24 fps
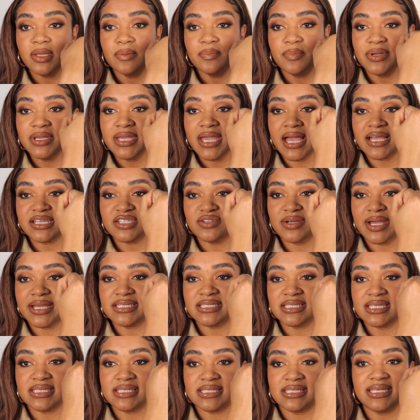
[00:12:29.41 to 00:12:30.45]
But yeah, as you
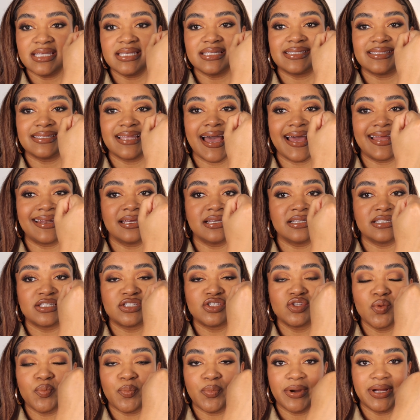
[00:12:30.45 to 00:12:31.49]
guys can see, it's not a
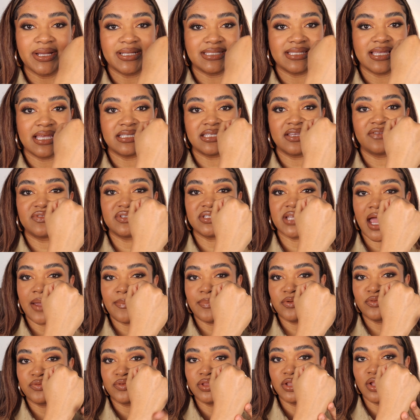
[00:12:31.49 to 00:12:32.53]
super excessive
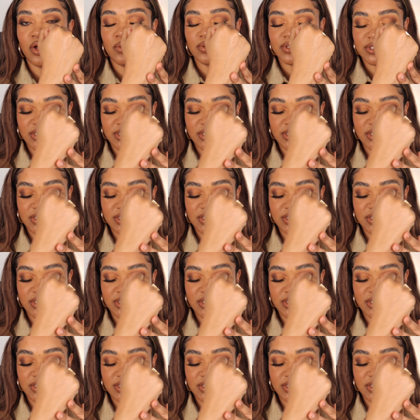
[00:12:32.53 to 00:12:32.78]
type of glow.